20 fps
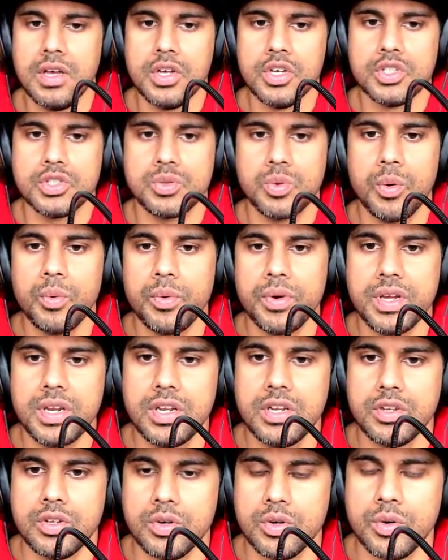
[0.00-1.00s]
So what we're gonna
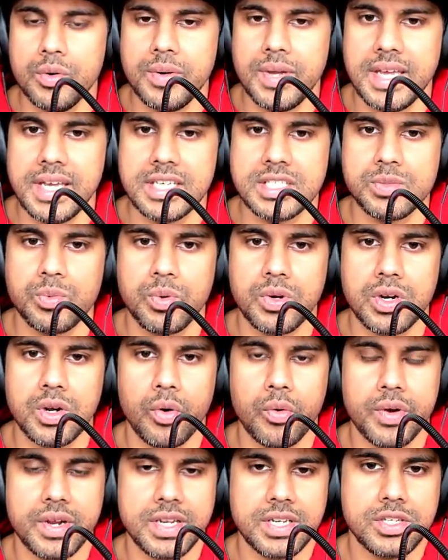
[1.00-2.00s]
do is we're
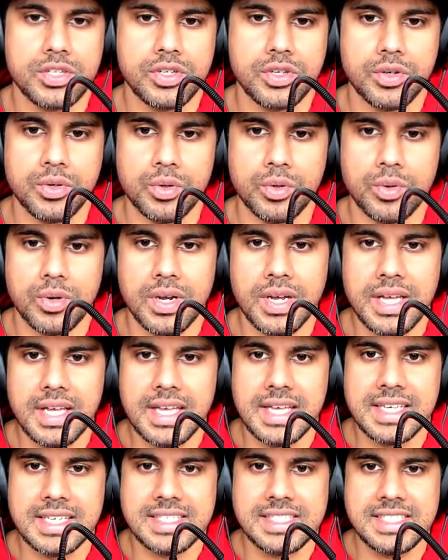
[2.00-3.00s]
going to
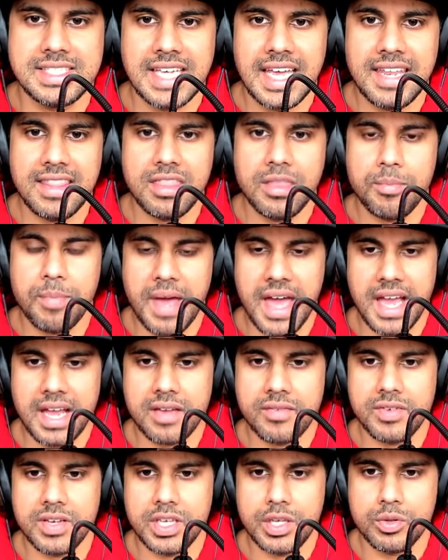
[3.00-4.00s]
set the back
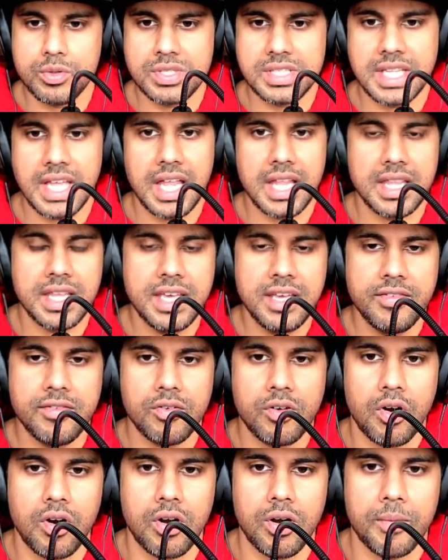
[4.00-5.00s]
of it using that lever
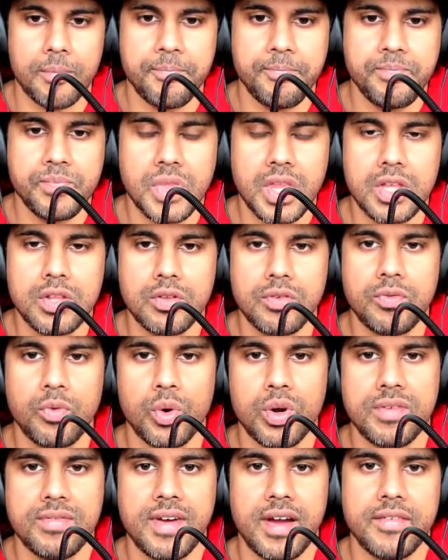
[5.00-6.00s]
arm to
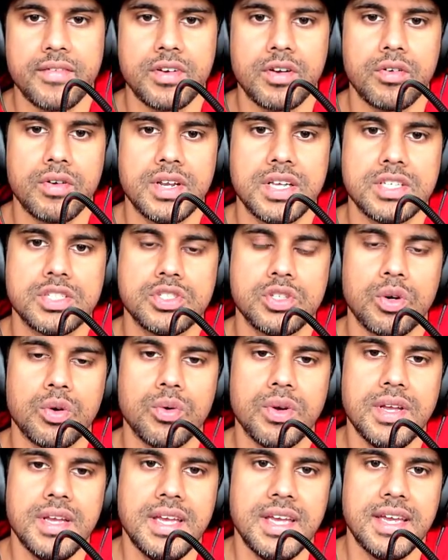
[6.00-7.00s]
45 degrees. So
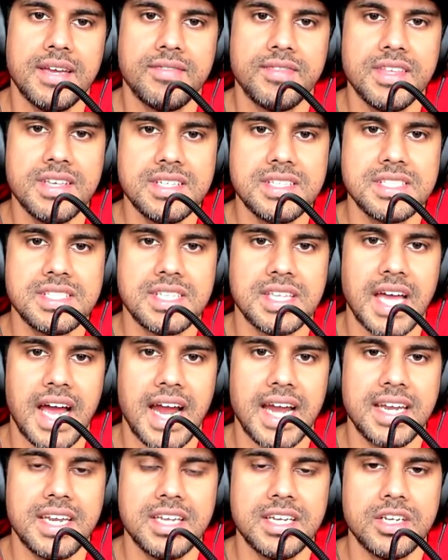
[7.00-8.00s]
if this is
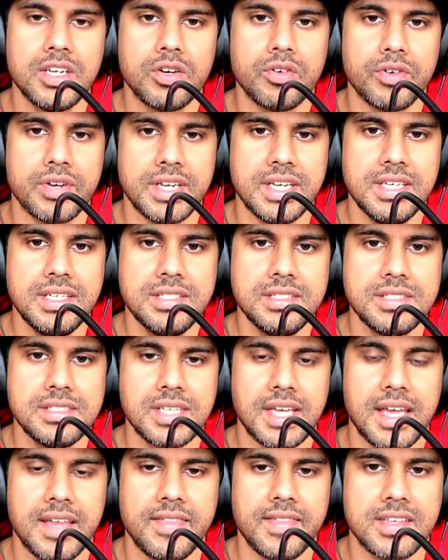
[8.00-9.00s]
90 degrees
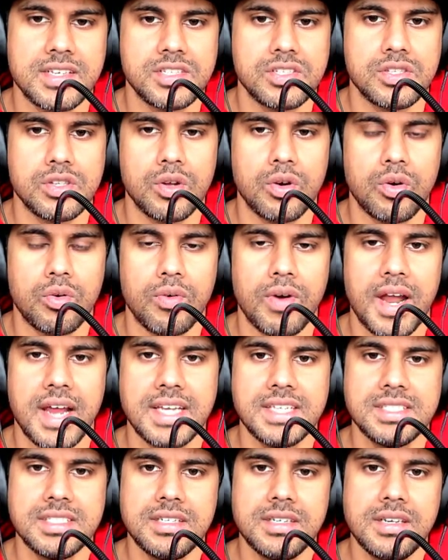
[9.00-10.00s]
and this is the
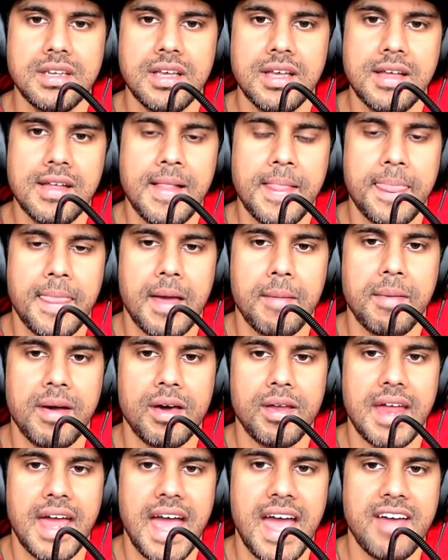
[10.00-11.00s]
horizon, about
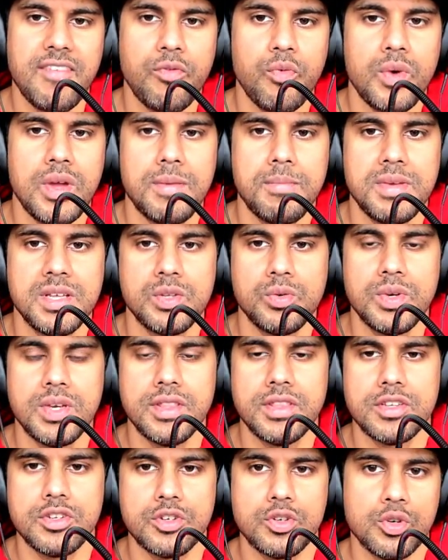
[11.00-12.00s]
halfway between
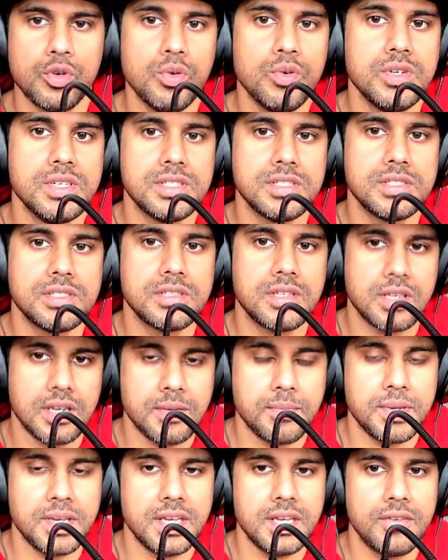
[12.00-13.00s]
the two is gonna
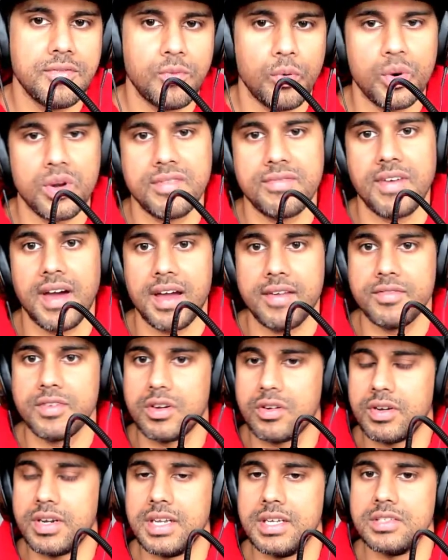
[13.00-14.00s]
be 45
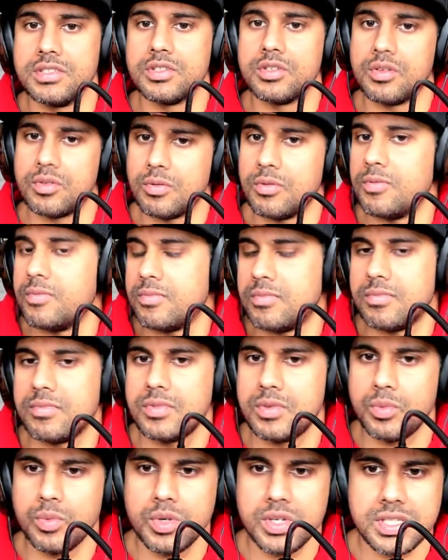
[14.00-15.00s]
degrees. So
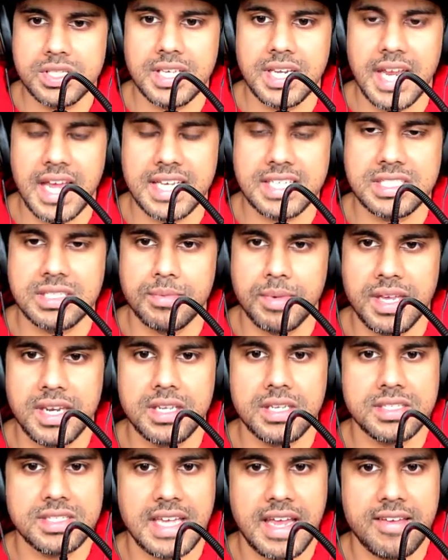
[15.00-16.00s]
we're just gonna estimate it
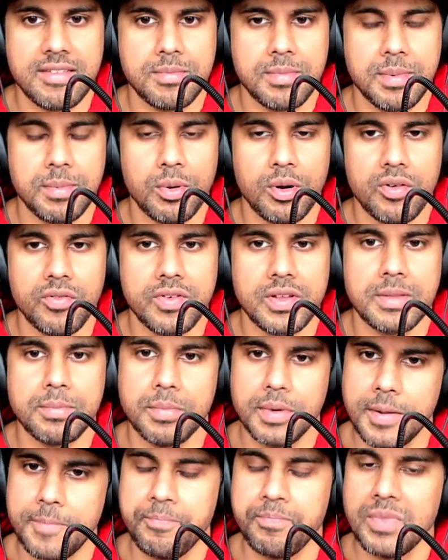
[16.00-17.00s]
doesn't have to be perfect,
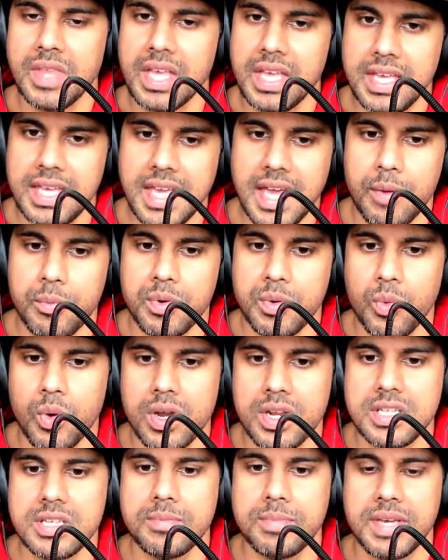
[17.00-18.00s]
but yeah, we want
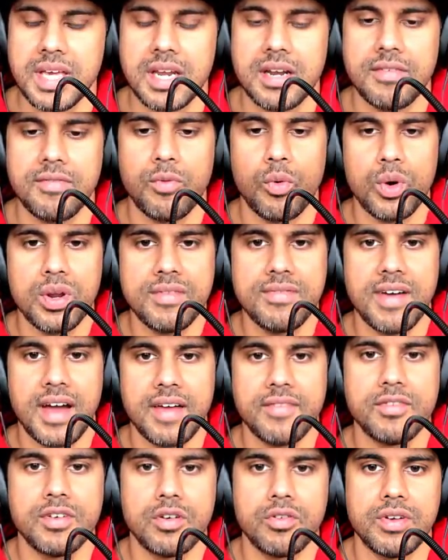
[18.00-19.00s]
it to be at a 45
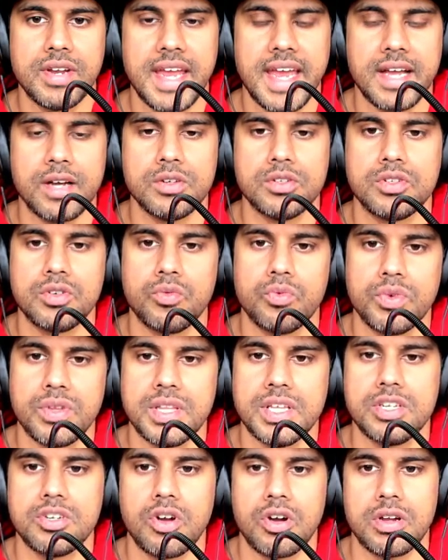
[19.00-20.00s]
degree angle to really
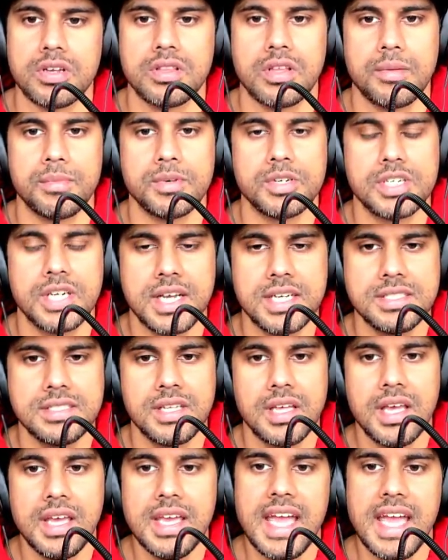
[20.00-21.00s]
target the upper chest.
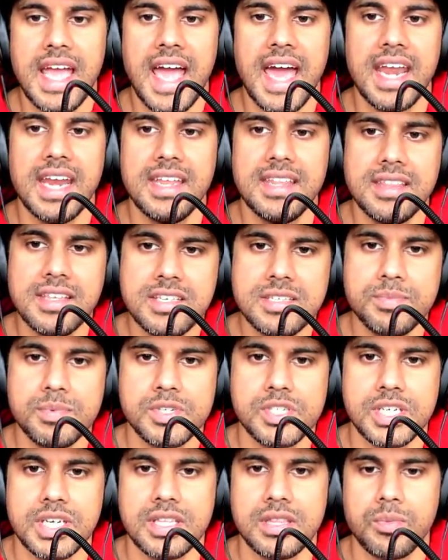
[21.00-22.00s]
And in this
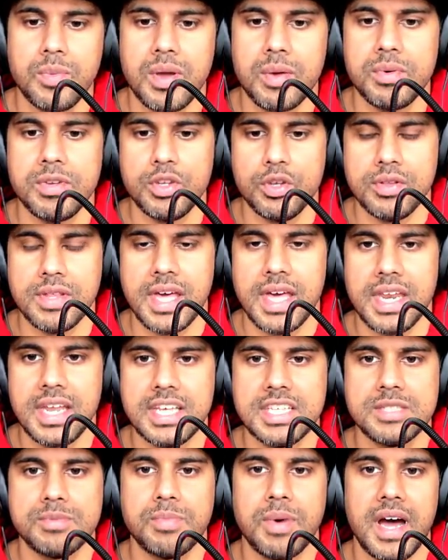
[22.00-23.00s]
machine, the way we do that
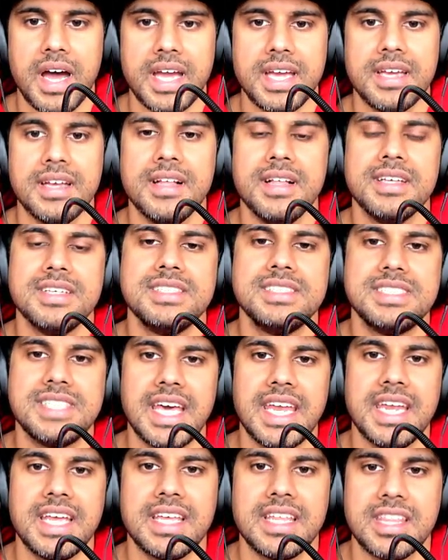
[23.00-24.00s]
is by
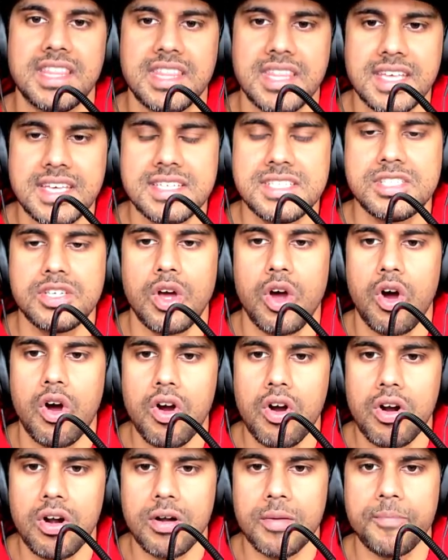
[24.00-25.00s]
setting this
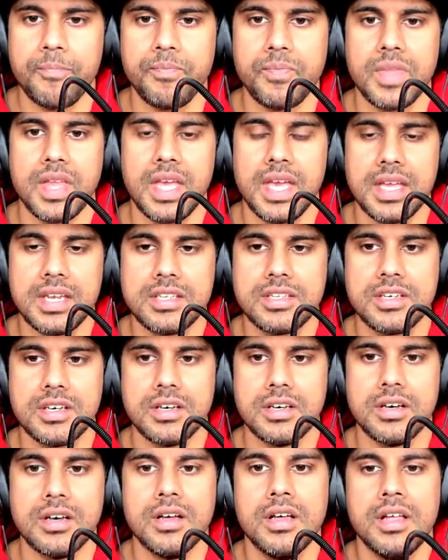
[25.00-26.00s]
arm
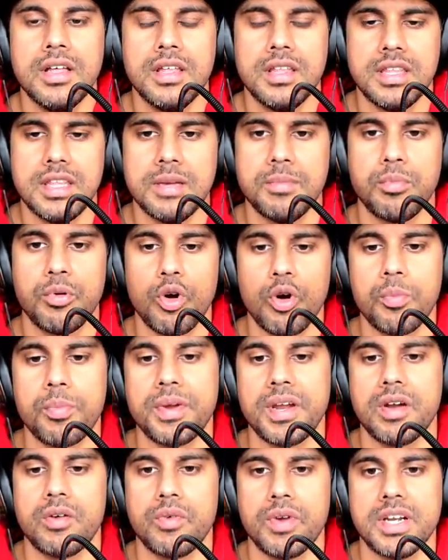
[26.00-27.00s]
into the
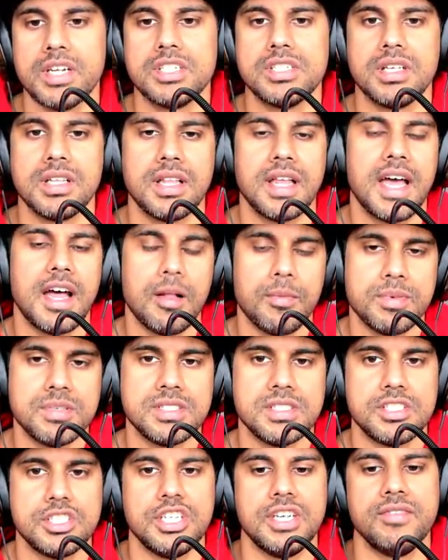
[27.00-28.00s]
appropriate ridge to help us
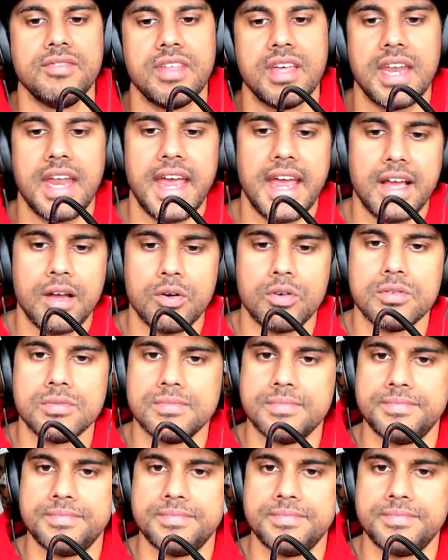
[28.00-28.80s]
achieve that angle.